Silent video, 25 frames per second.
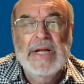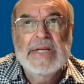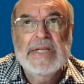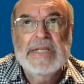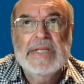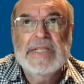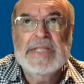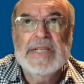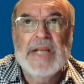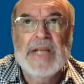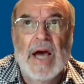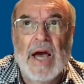
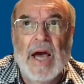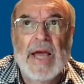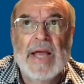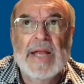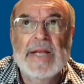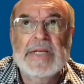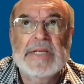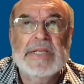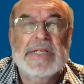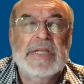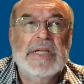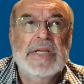
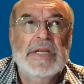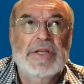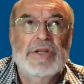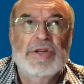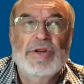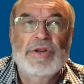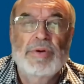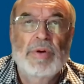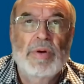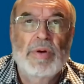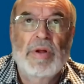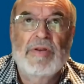Science can
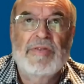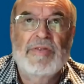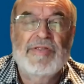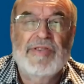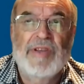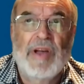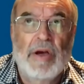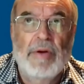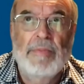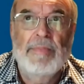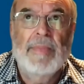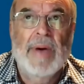do
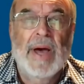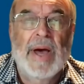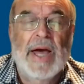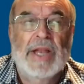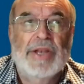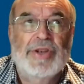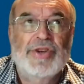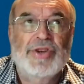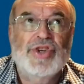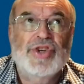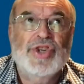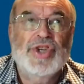so
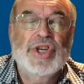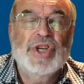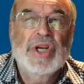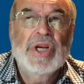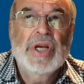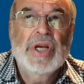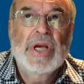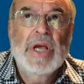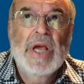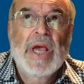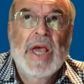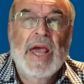much.
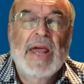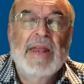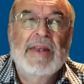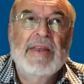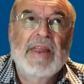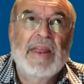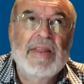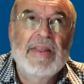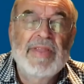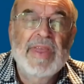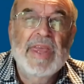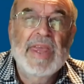And
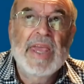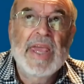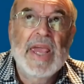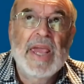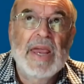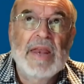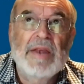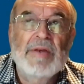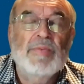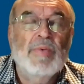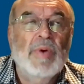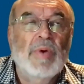in the
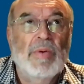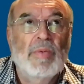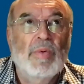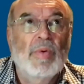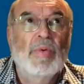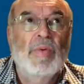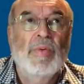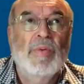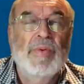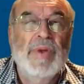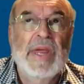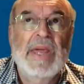end, we
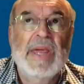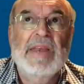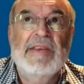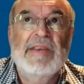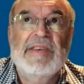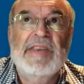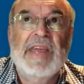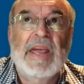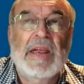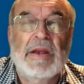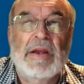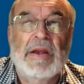will need
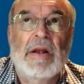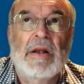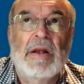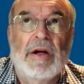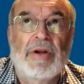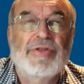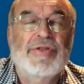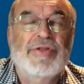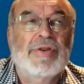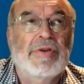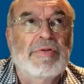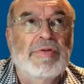
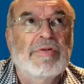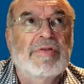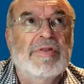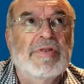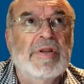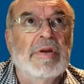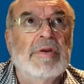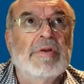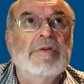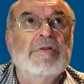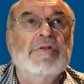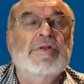technological
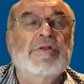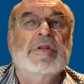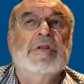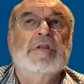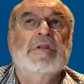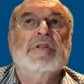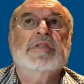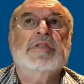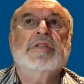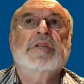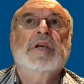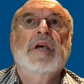
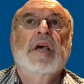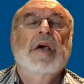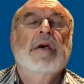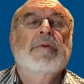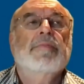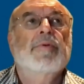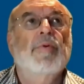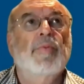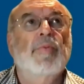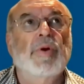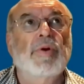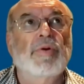solutions,
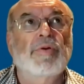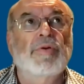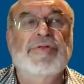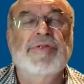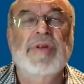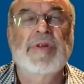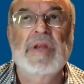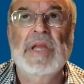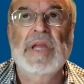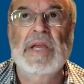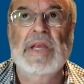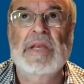but we also
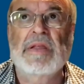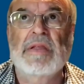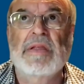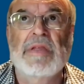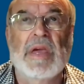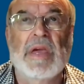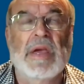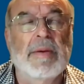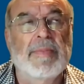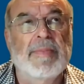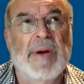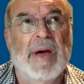need to
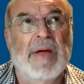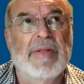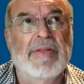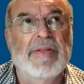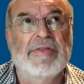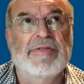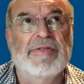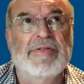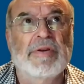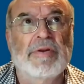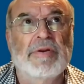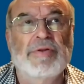think about the
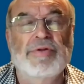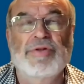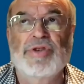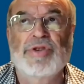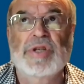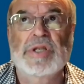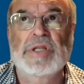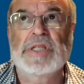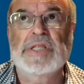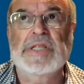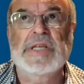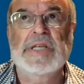
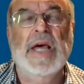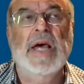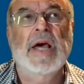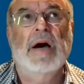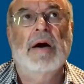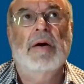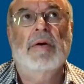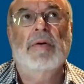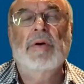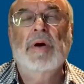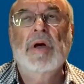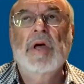solutions
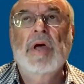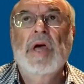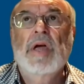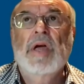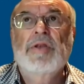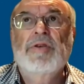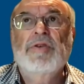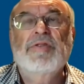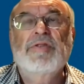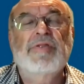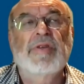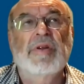now.
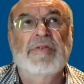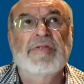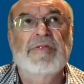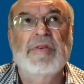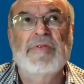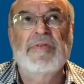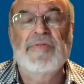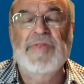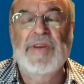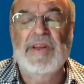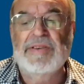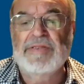New Zealand's
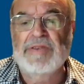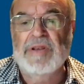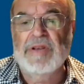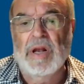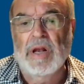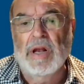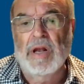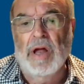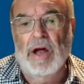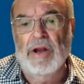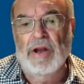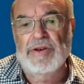invested a
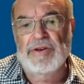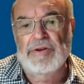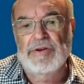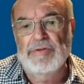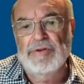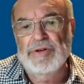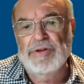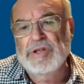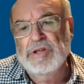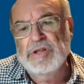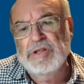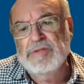lot to
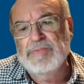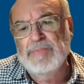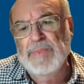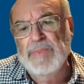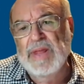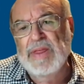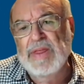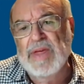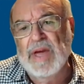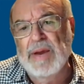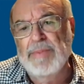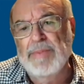reduce
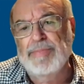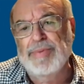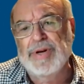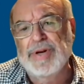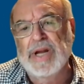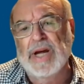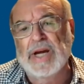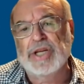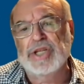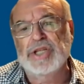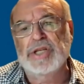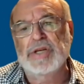methane
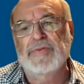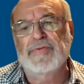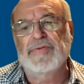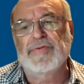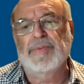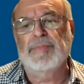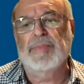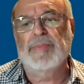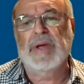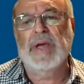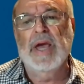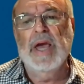production
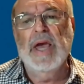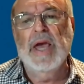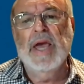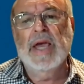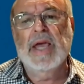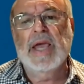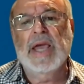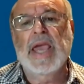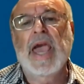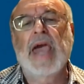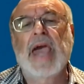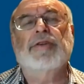from
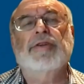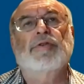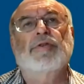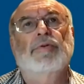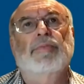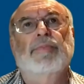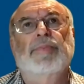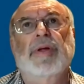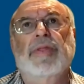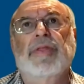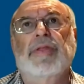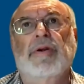
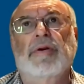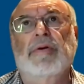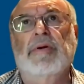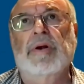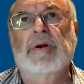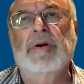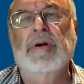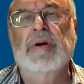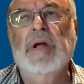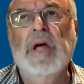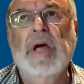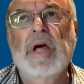cattle.
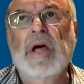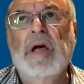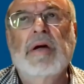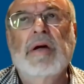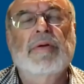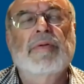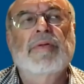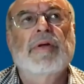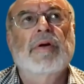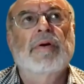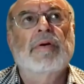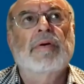
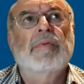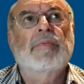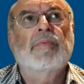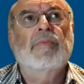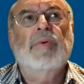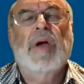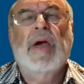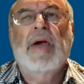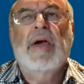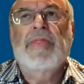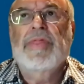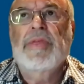
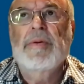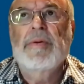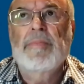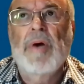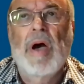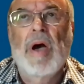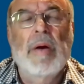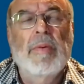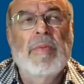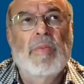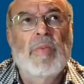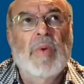At the
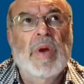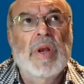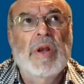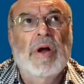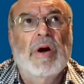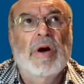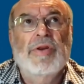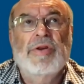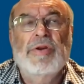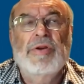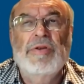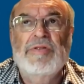moment, we're
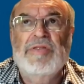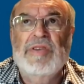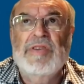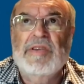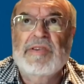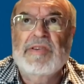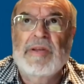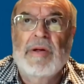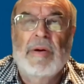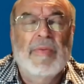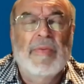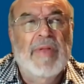not using
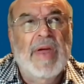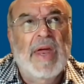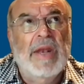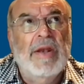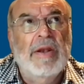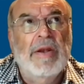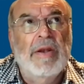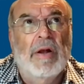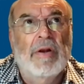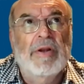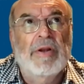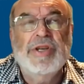some of that
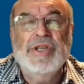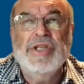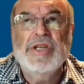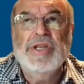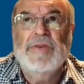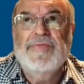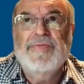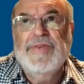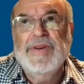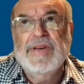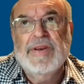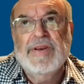knowledge
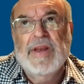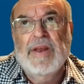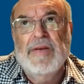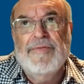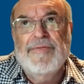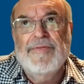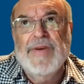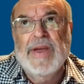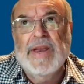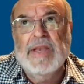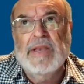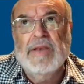
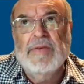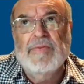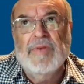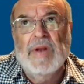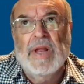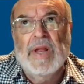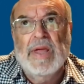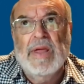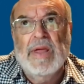effectively.